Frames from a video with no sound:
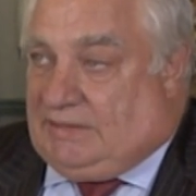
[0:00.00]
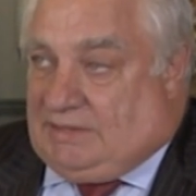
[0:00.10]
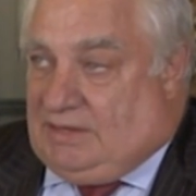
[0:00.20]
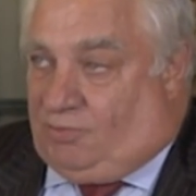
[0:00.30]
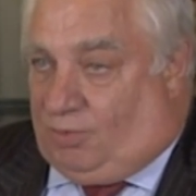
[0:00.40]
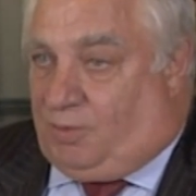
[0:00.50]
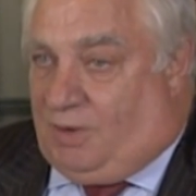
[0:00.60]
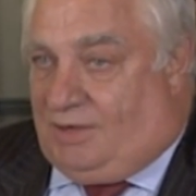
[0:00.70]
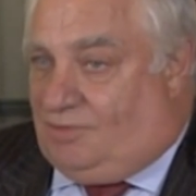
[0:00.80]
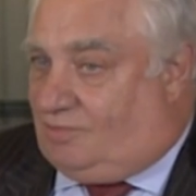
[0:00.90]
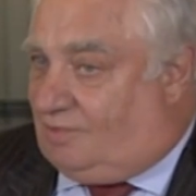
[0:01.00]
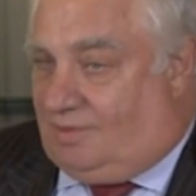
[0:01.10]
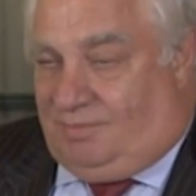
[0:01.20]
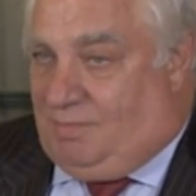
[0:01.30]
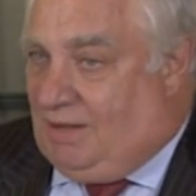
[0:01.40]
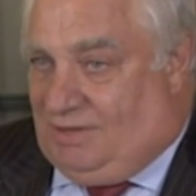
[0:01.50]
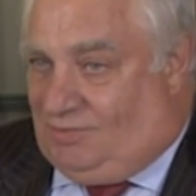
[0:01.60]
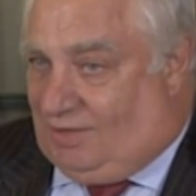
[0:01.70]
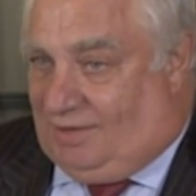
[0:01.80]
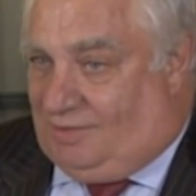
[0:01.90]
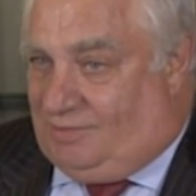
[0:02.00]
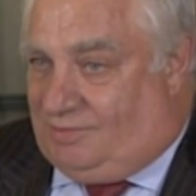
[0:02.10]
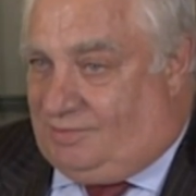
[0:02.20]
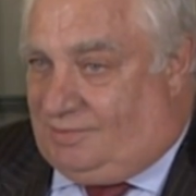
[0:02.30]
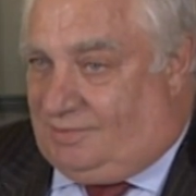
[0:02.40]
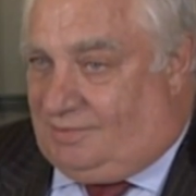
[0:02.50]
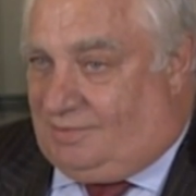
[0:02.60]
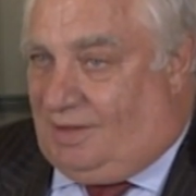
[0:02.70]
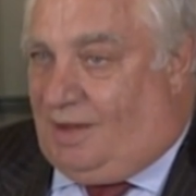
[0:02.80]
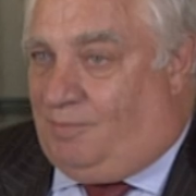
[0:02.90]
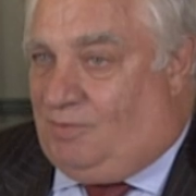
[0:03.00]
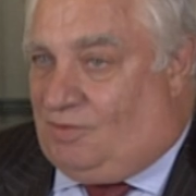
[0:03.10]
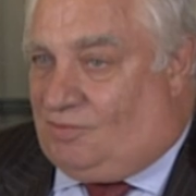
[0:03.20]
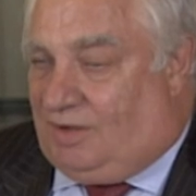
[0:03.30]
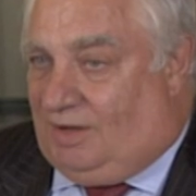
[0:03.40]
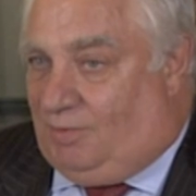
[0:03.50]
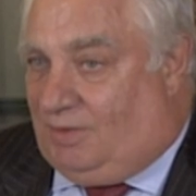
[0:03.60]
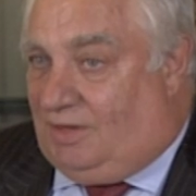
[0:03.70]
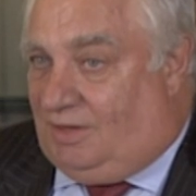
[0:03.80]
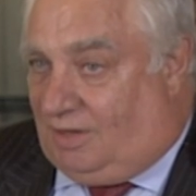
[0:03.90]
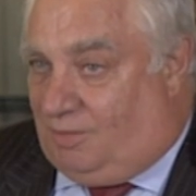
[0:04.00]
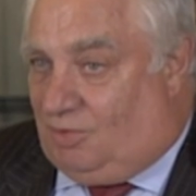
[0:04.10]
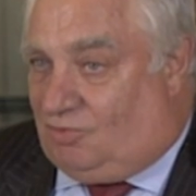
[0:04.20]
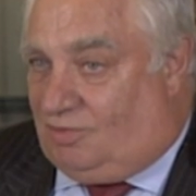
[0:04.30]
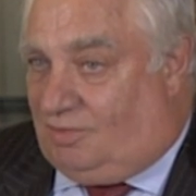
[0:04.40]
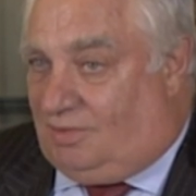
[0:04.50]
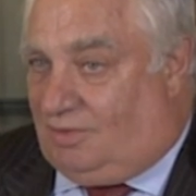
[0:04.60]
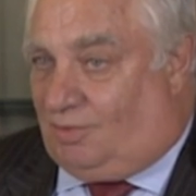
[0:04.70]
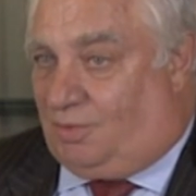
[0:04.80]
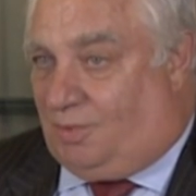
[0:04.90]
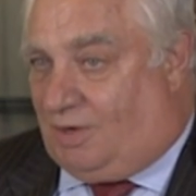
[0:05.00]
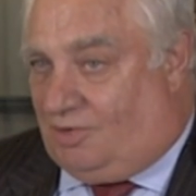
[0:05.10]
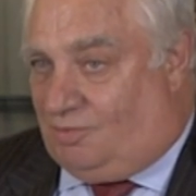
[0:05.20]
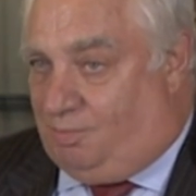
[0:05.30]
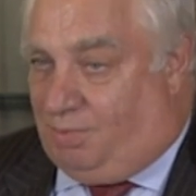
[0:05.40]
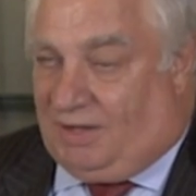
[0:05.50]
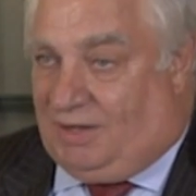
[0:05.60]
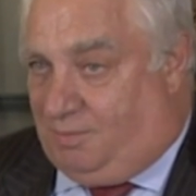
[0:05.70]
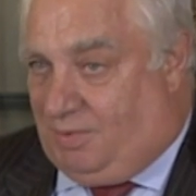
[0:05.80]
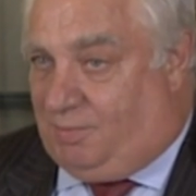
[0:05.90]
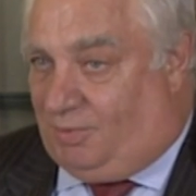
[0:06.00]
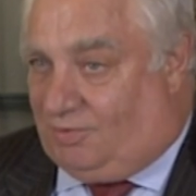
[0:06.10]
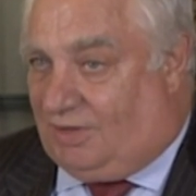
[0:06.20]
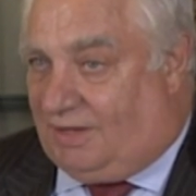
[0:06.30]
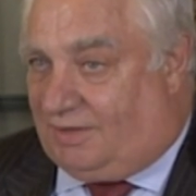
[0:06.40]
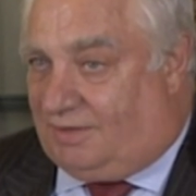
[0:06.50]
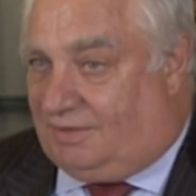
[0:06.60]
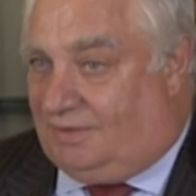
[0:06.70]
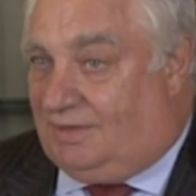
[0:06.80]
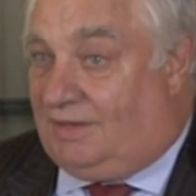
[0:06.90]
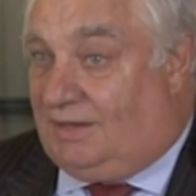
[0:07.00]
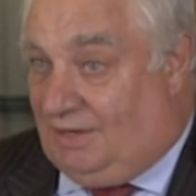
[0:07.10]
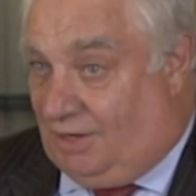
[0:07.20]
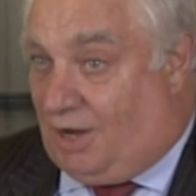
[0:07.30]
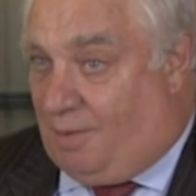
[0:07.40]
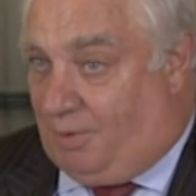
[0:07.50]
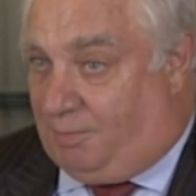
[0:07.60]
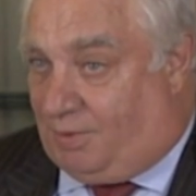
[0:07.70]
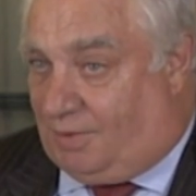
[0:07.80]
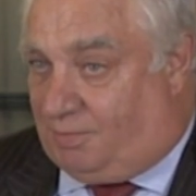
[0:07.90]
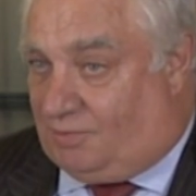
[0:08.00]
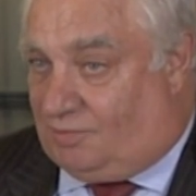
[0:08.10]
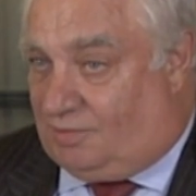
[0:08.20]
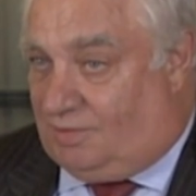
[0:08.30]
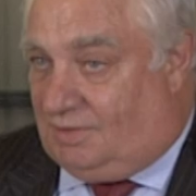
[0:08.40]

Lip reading: It requires many skills. Obviously, within the Commission, it requires bringing people together in a common purpose.